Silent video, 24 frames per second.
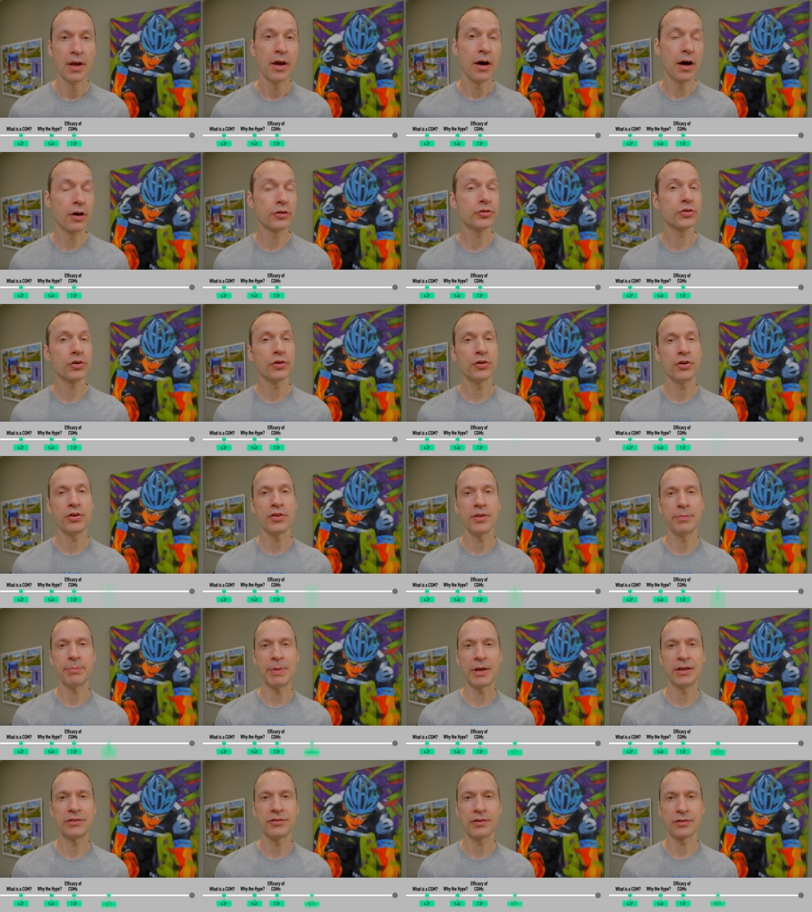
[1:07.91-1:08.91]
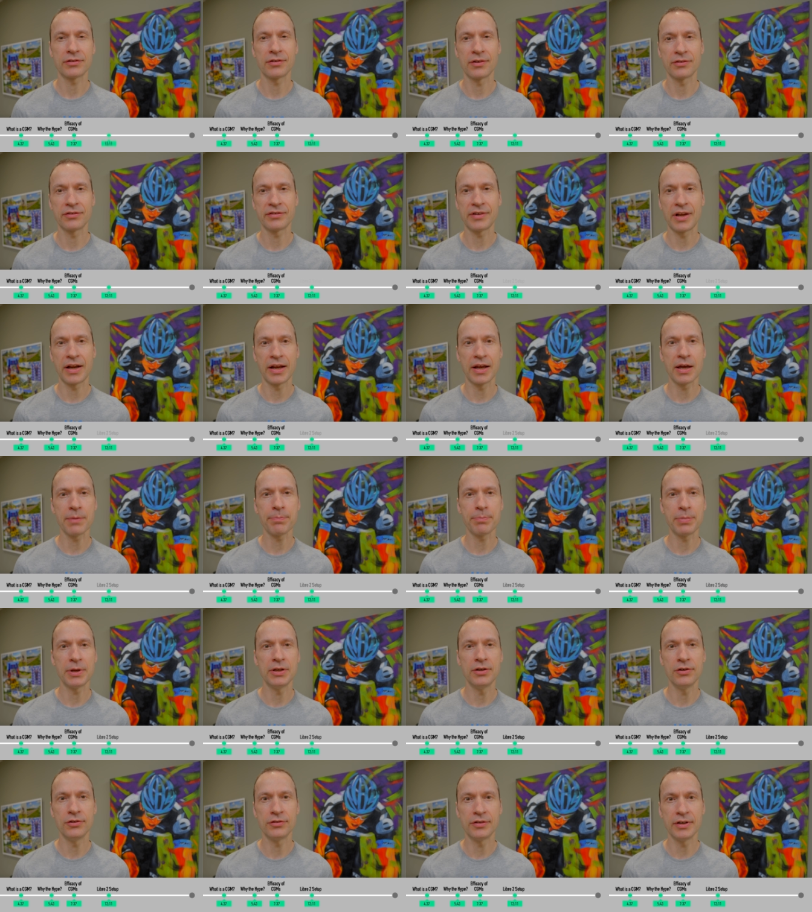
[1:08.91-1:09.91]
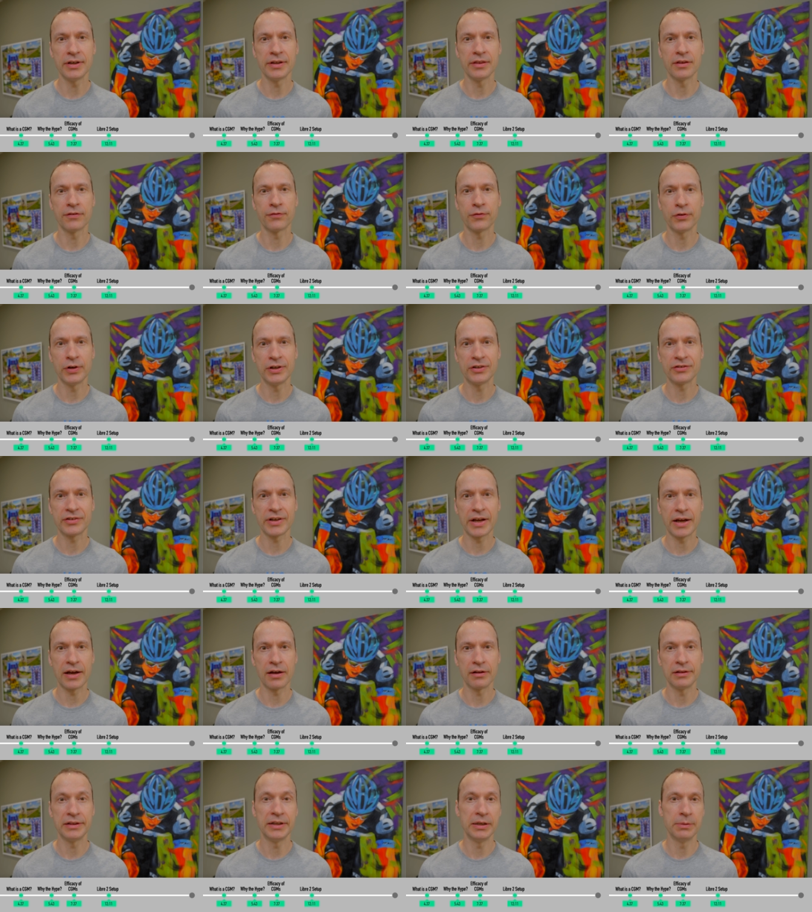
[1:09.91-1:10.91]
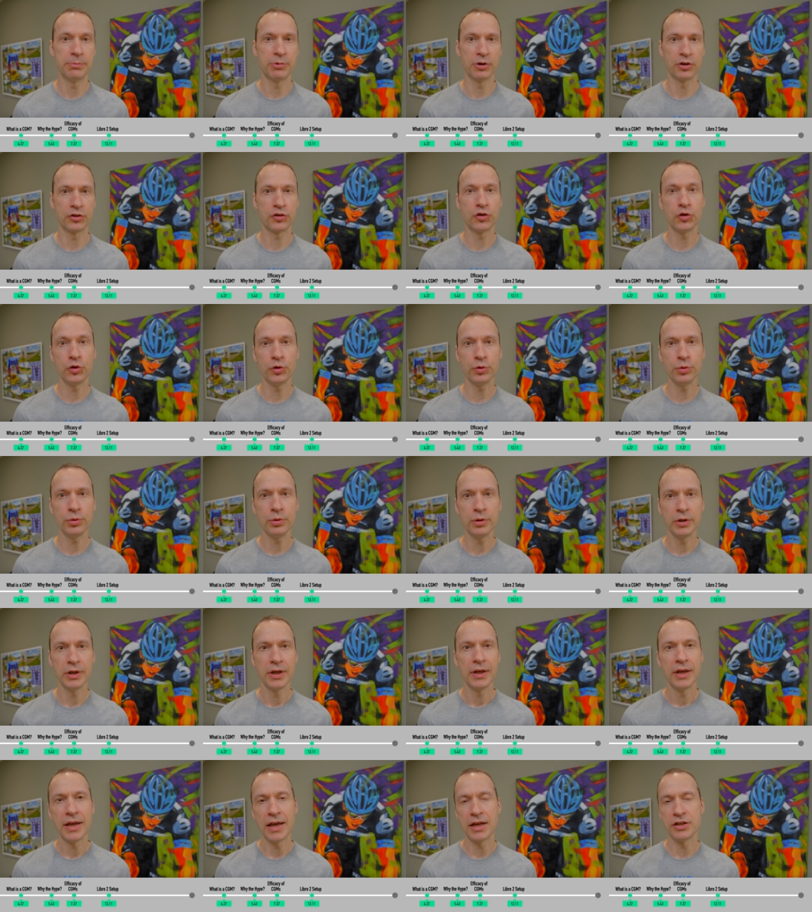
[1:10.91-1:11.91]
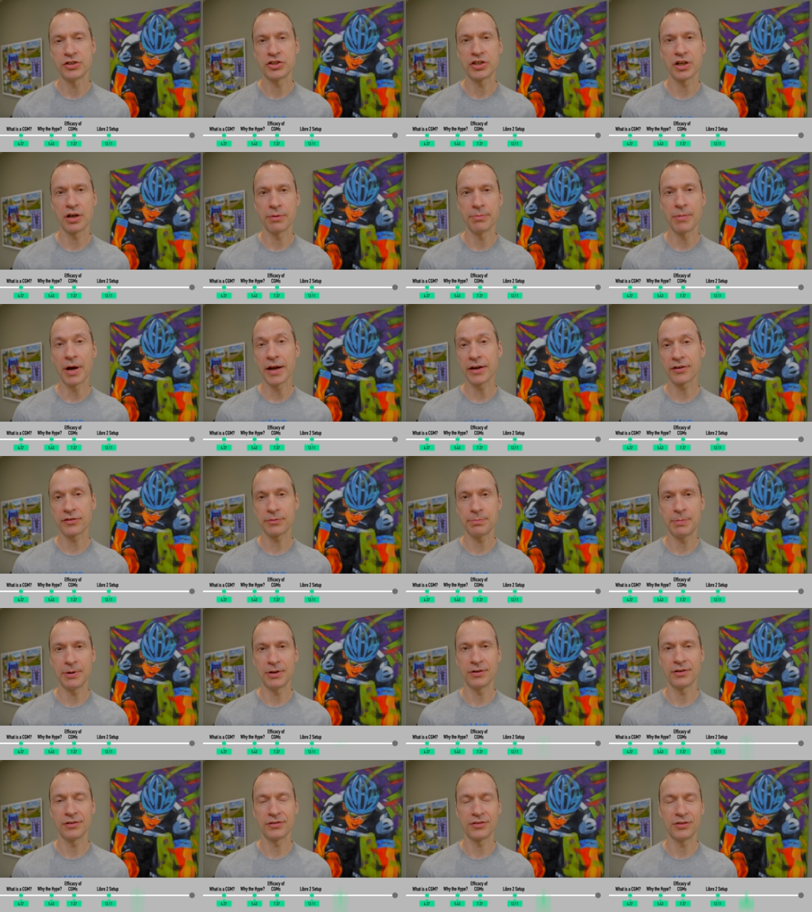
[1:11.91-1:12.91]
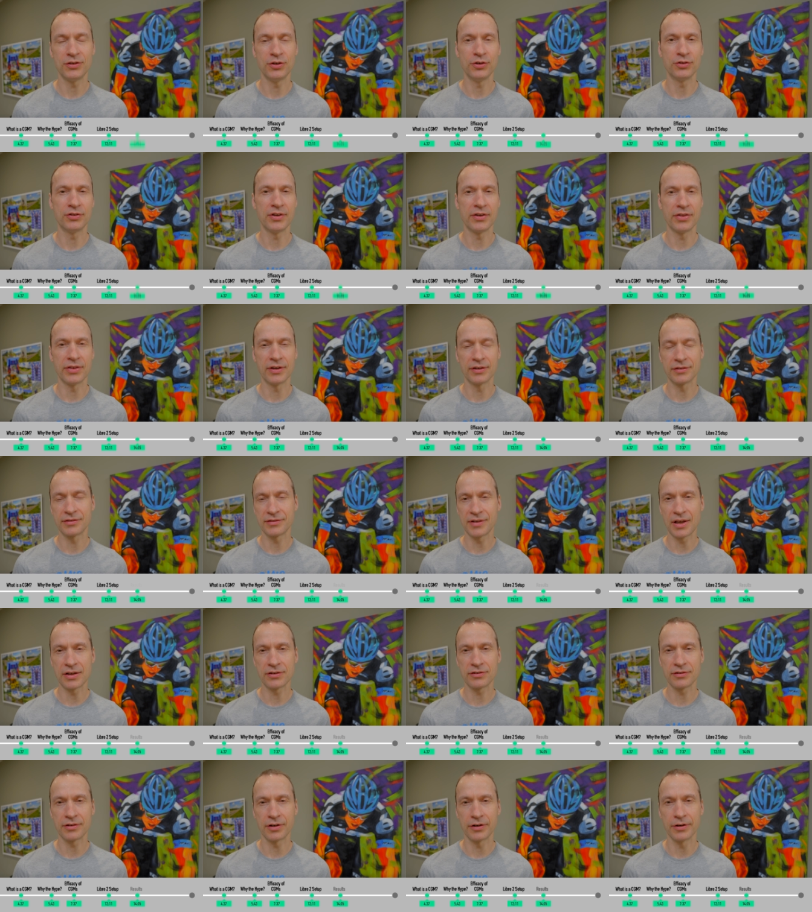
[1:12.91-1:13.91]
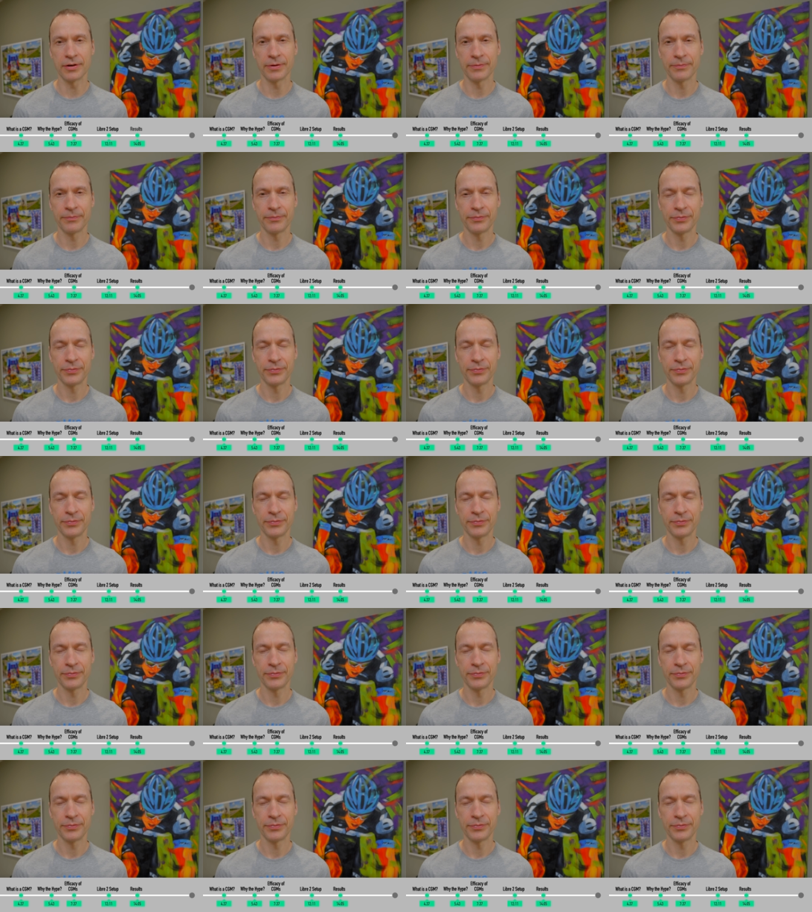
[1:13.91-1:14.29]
I'll show you the basics of setting up and using the Freestyle Libre 2 and share my experience using this sensor.